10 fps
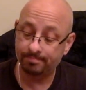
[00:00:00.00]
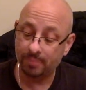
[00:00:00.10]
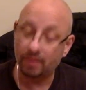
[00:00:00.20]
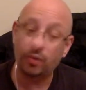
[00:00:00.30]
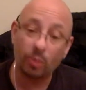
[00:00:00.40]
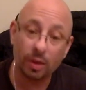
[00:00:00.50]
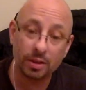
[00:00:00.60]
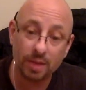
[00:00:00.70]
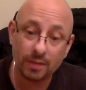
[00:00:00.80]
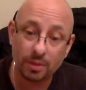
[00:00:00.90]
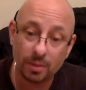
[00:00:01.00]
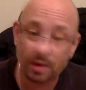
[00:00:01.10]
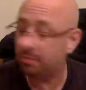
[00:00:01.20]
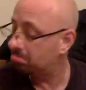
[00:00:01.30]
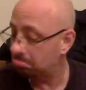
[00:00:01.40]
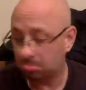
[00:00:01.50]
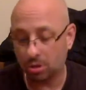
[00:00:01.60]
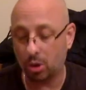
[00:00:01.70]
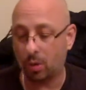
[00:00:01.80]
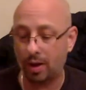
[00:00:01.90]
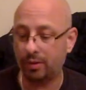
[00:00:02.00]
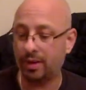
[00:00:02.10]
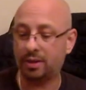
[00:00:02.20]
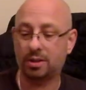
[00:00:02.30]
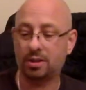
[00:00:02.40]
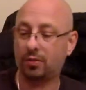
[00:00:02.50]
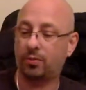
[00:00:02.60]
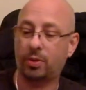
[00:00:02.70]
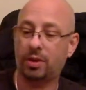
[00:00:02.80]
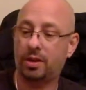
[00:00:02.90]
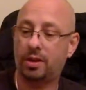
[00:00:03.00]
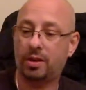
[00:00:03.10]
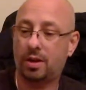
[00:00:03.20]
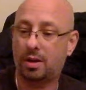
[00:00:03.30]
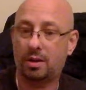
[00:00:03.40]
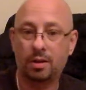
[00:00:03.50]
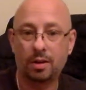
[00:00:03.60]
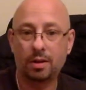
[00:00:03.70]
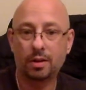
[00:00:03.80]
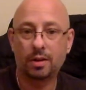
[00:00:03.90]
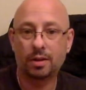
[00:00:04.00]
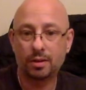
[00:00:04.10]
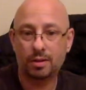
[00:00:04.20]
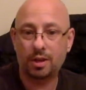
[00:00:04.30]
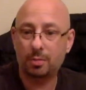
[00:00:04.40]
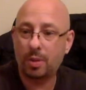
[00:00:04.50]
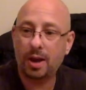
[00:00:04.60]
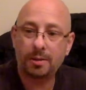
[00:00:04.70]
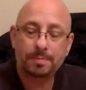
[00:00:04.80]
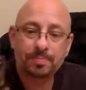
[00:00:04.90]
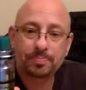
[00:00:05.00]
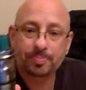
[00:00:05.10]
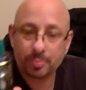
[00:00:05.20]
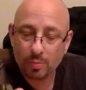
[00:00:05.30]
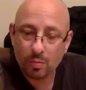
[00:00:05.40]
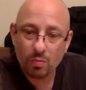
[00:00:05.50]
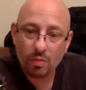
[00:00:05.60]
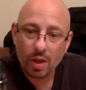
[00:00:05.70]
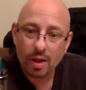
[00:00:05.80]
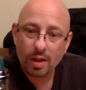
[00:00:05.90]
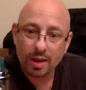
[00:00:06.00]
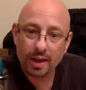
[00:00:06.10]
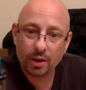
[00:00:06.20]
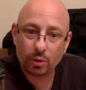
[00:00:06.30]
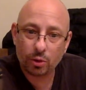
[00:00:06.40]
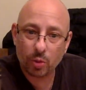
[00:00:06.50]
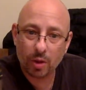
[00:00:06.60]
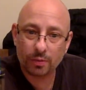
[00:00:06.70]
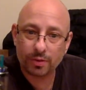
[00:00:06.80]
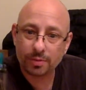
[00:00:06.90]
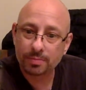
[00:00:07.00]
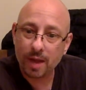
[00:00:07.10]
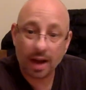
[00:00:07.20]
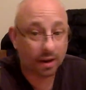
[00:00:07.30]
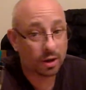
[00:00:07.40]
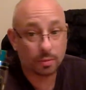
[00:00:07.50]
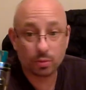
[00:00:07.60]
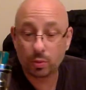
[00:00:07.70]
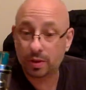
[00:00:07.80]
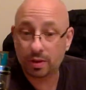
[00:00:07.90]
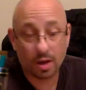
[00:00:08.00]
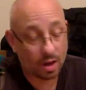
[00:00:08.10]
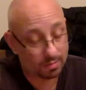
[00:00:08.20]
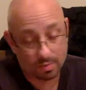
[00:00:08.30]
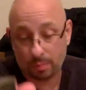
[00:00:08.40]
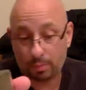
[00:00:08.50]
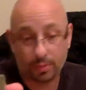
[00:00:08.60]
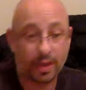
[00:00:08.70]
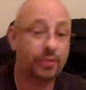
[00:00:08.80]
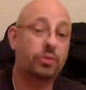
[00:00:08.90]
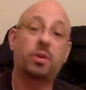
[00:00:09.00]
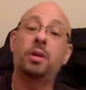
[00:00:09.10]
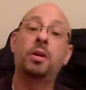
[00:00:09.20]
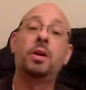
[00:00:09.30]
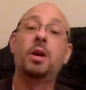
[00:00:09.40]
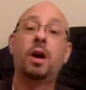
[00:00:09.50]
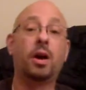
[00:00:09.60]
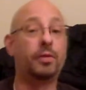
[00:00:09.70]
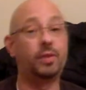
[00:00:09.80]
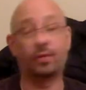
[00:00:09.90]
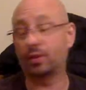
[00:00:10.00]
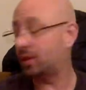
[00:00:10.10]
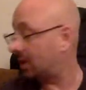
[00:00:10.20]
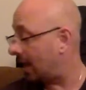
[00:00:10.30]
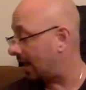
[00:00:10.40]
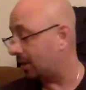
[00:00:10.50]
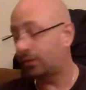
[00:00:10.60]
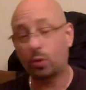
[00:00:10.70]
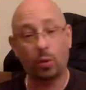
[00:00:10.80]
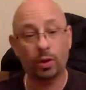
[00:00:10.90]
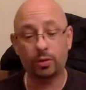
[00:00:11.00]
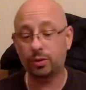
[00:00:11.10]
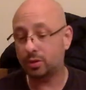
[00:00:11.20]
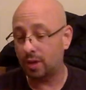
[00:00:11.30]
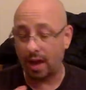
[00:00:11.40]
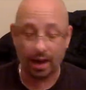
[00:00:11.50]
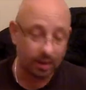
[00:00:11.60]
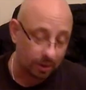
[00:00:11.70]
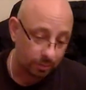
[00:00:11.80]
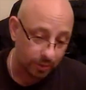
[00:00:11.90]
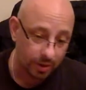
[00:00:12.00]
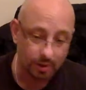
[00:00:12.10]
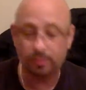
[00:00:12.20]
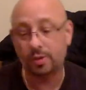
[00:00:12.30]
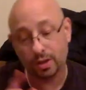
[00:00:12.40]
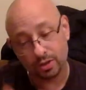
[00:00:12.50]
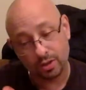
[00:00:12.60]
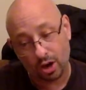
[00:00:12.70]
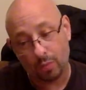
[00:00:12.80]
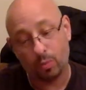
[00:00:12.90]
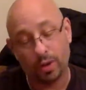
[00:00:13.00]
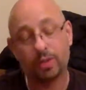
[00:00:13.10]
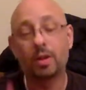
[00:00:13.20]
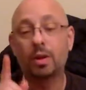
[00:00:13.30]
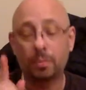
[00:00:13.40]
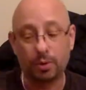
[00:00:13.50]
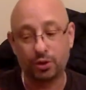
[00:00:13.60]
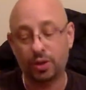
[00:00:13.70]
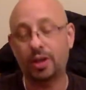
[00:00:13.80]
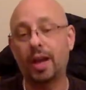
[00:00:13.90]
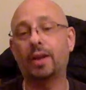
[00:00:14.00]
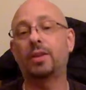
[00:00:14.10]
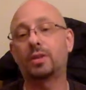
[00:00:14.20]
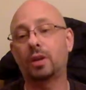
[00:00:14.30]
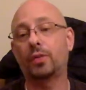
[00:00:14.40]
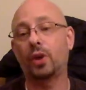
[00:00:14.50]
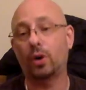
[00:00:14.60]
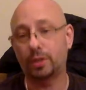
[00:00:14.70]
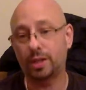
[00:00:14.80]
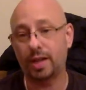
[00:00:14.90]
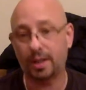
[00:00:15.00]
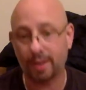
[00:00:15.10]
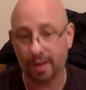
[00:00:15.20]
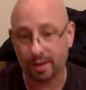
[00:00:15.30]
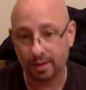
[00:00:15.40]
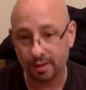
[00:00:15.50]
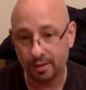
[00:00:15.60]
if you want to save some money, go out and get yourself one of the Cigpet ECO12s, and it comes with a plethora of different style of coils, and it comes with, doesn't come with, but you can get yourself an RTA deck.